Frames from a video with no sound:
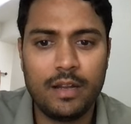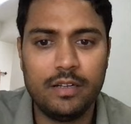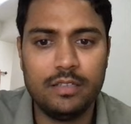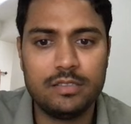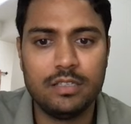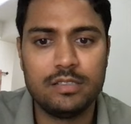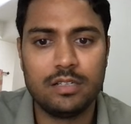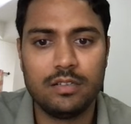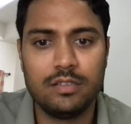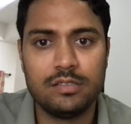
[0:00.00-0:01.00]
DC is
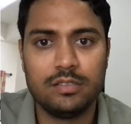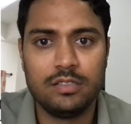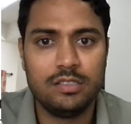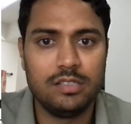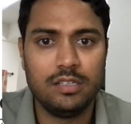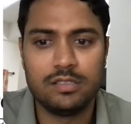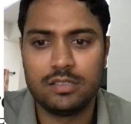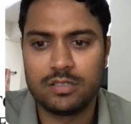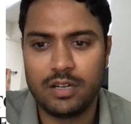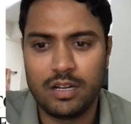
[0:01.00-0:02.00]
a
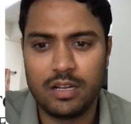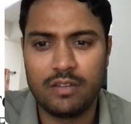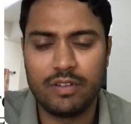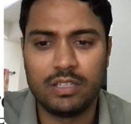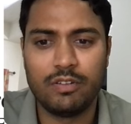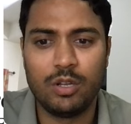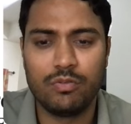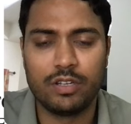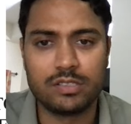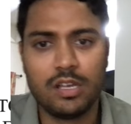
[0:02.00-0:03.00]
straight line. Find the value of
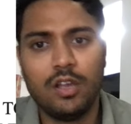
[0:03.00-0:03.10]
x.